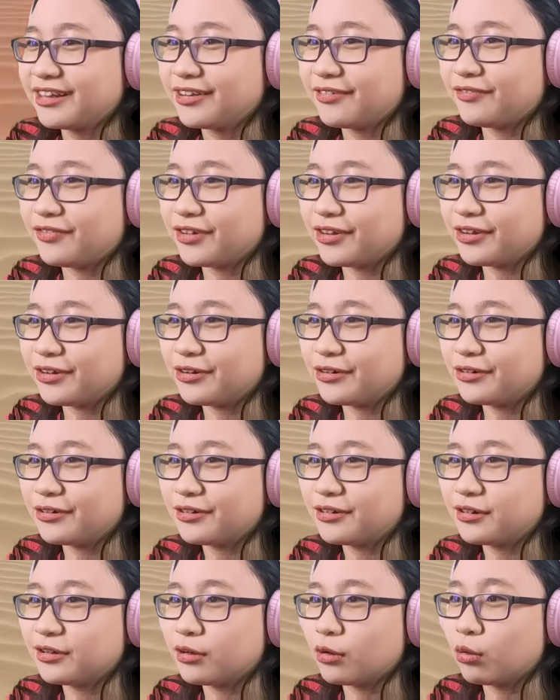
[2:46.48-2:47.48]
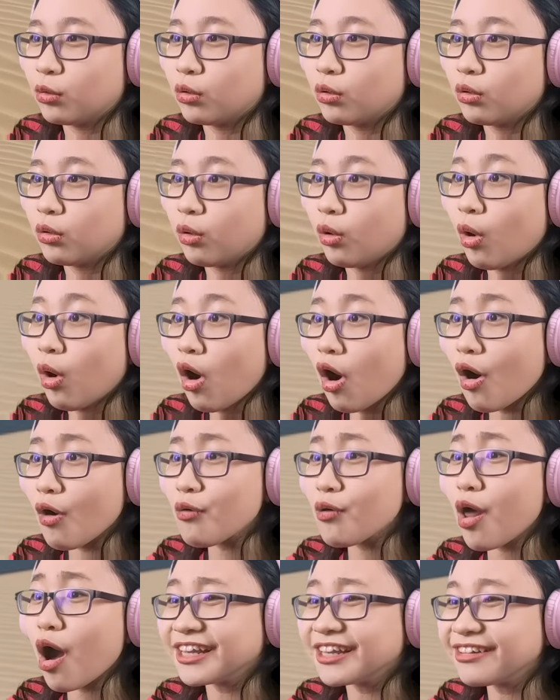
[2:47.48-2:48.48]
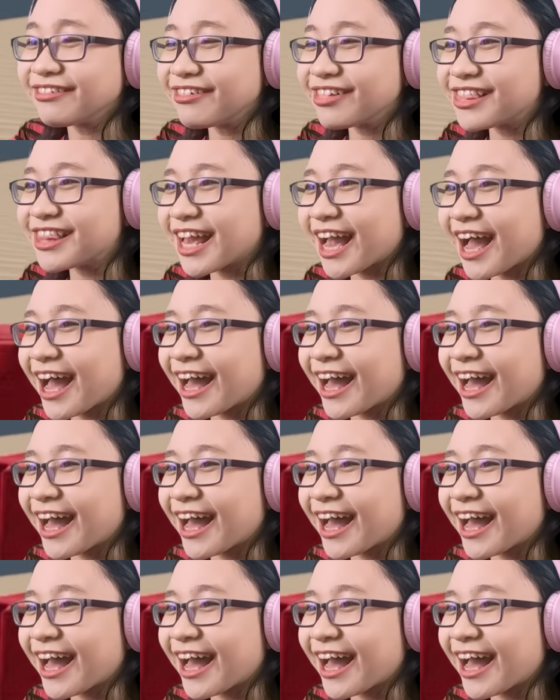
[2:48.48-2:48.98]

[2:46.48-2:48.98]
the view. Oh. You died!